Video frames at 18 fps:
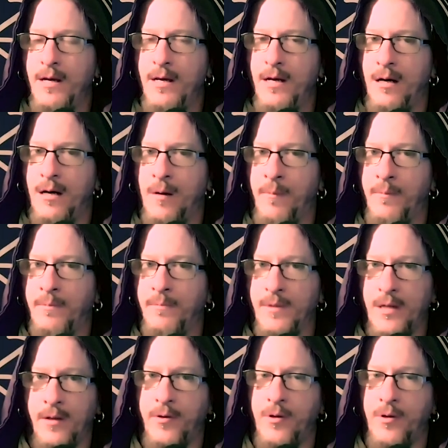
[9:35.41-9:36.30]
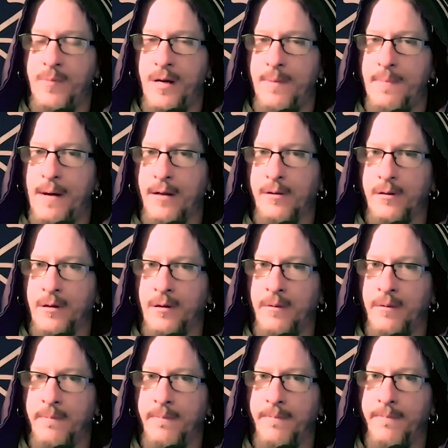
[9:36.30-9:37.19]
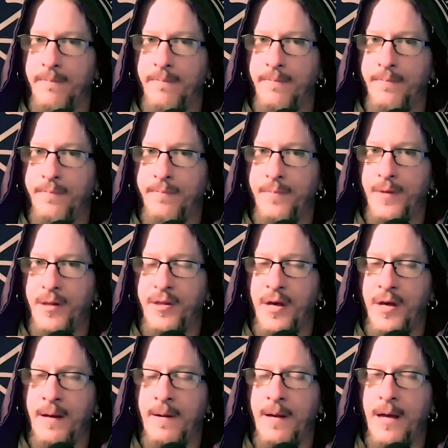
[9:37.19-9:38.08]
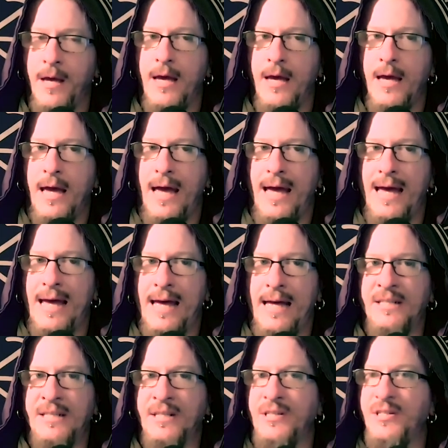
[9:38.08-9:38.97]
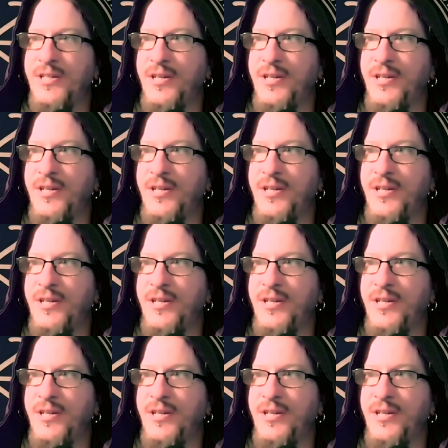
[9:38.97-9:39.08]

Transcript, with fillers: um, telling you a bit about the, the thing. And